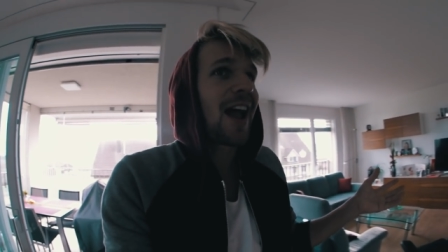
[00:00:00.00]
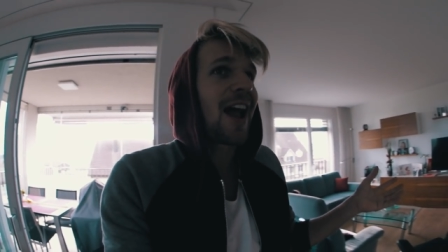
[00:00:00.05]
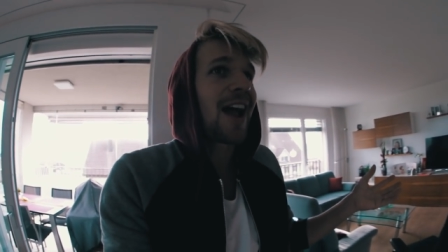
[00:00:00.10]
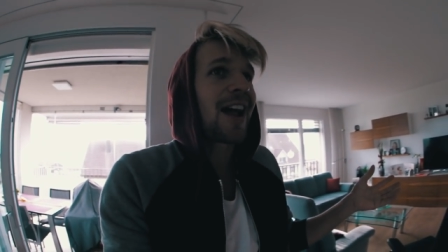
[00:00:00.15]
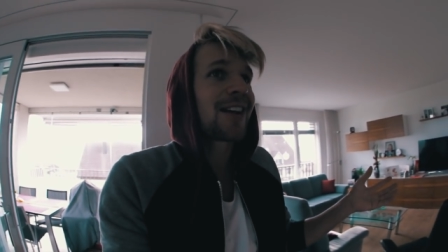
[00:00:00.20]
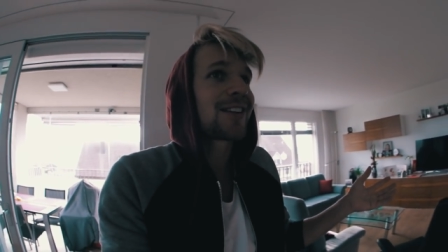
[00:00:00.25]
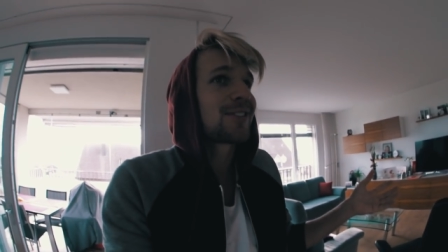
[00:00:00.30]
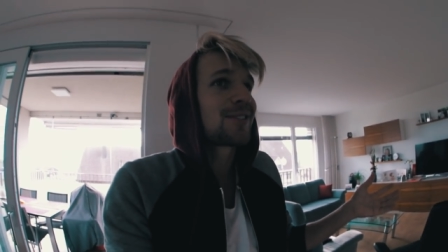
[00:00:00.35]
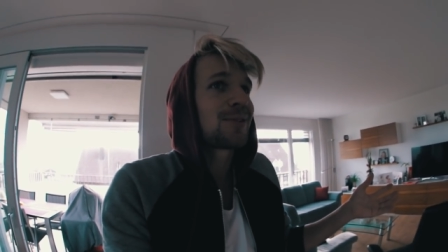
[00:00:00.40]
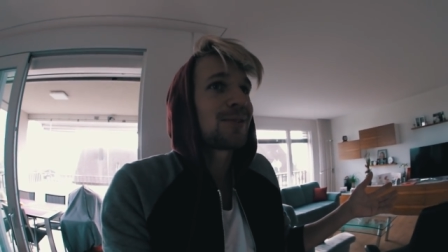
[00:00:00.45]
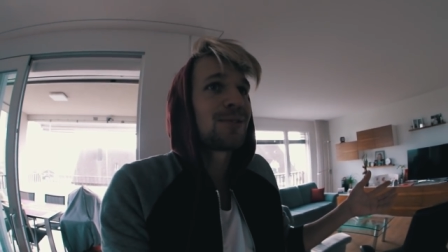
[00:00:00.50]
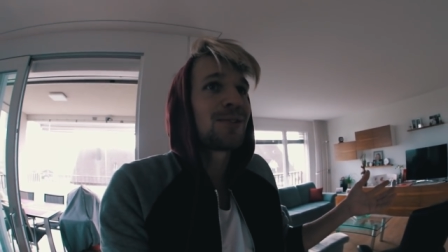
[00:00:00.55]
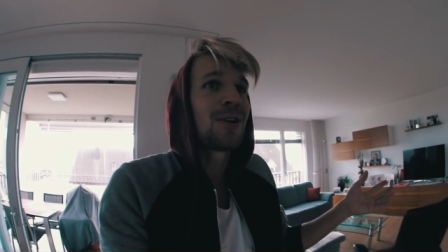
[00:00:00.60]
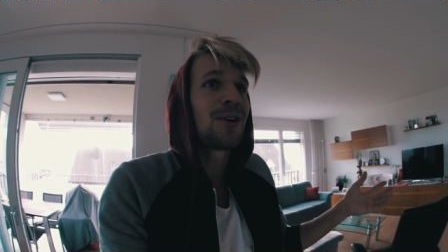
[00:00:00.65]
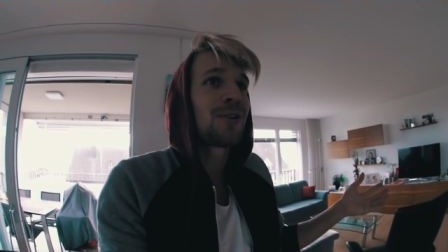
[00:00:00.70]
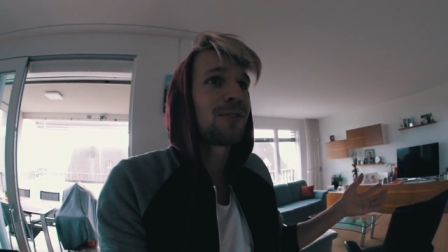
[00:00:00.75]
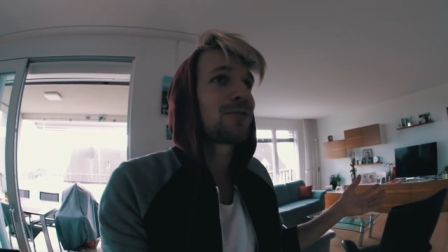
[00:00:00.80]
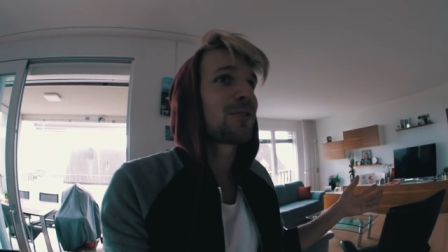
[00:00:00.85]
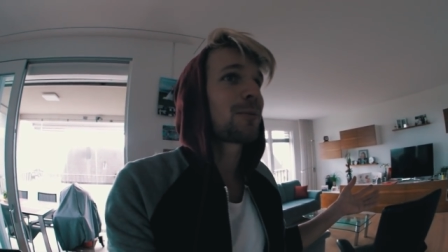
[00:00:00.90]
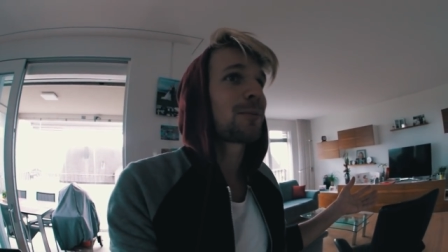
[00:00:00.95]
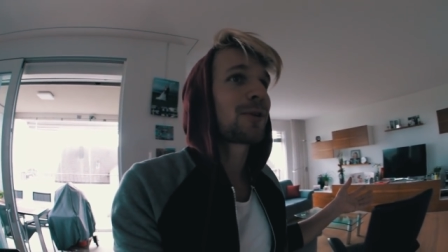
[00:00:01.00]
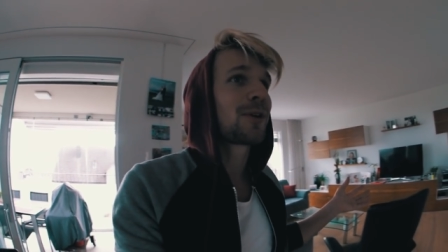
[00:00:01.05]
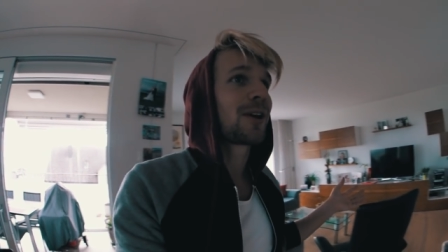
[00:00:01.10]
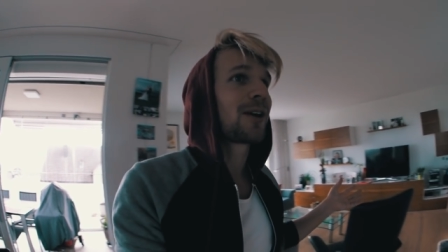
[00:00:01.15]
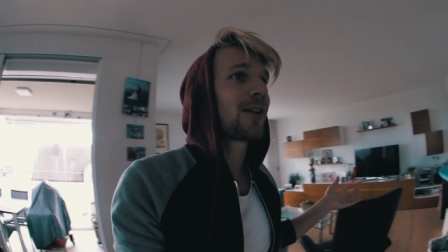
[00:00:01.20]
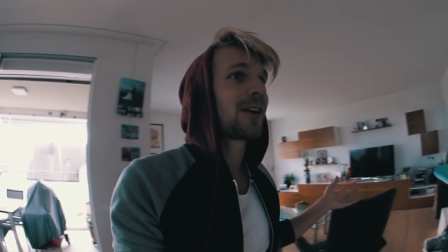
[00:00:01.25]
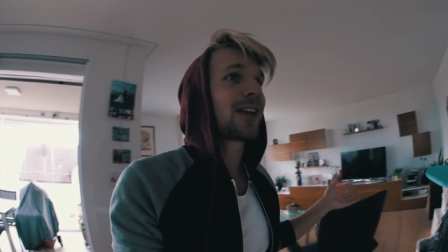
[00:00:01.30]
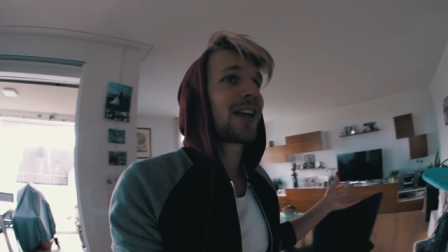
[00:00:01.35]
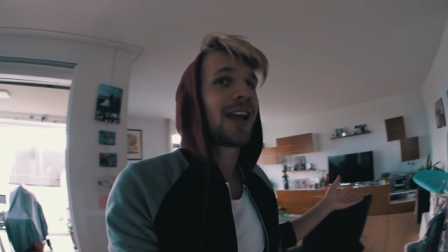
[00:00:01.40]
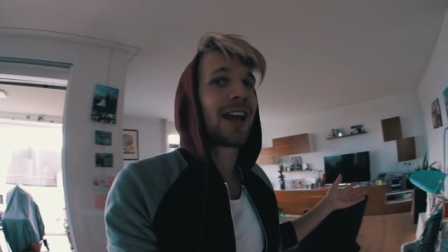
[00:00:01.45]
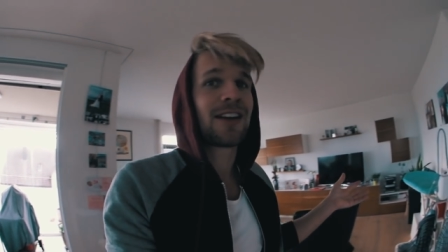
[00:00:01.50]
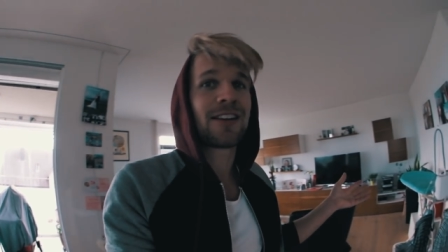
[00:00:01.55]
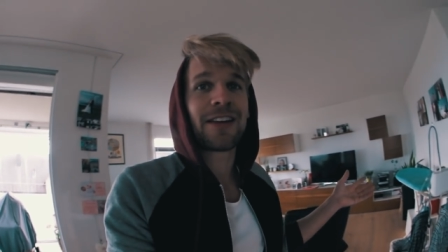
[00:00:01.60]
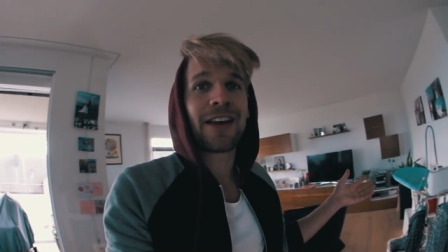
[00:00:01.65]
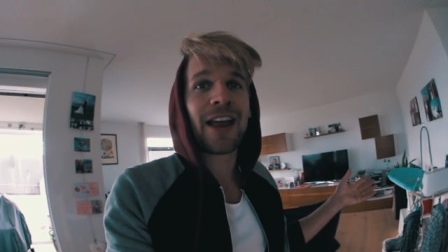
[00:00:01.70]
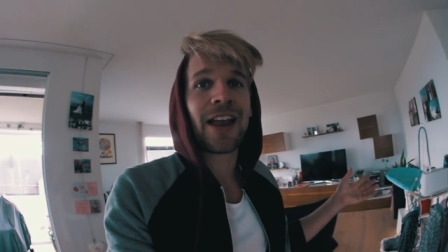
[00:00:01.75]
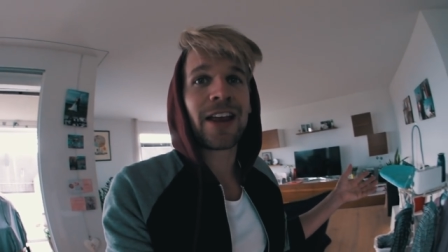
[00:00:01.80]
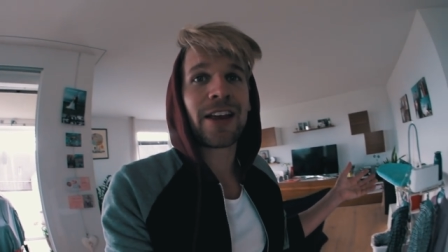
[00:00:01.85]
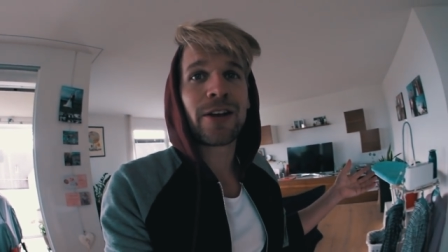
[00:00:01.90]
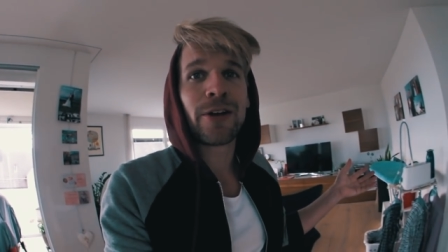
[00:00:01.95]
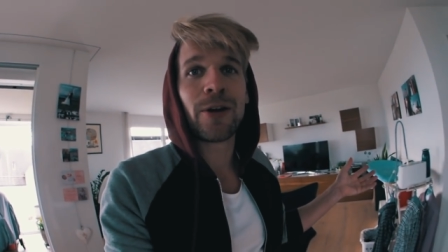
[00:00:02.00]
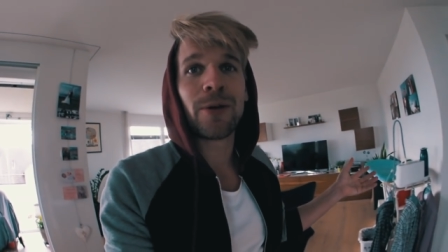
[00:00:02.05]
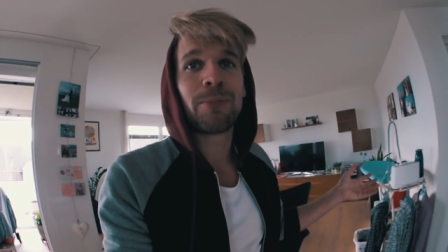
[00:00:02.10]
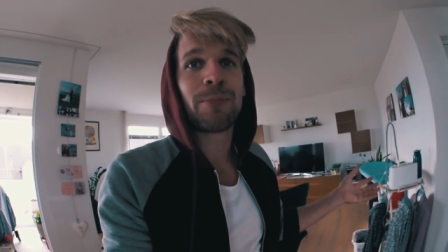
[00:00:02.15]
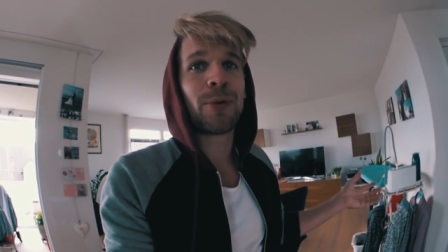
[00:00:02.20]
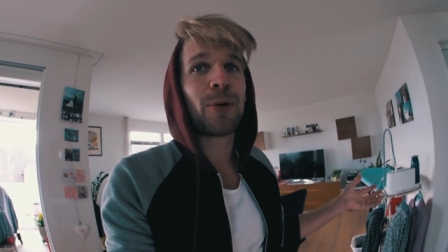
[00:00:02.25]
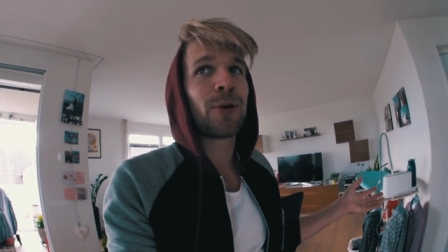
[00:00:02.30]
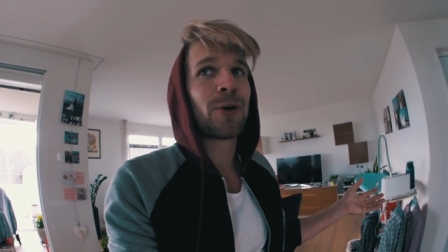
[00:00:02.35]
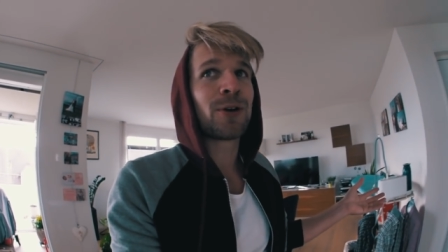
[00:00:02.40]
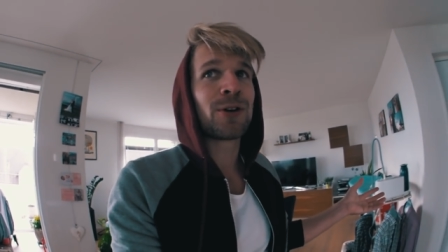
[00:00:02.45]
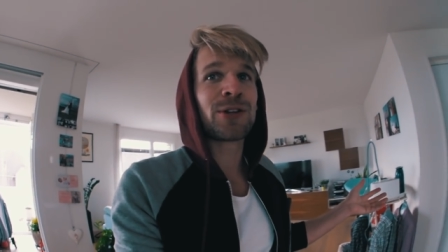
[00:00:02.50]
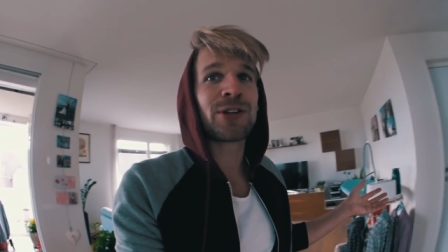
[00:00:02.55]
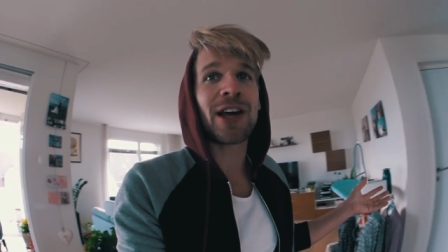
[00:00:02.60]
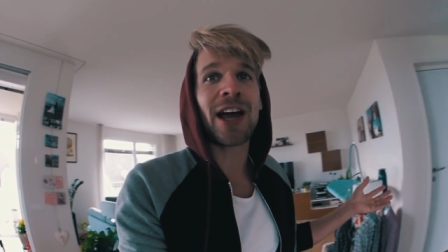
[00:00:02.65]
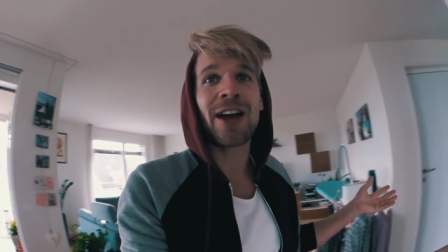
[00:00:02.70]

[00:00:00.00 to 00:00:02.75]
I don't know if I'm gonna get a good board.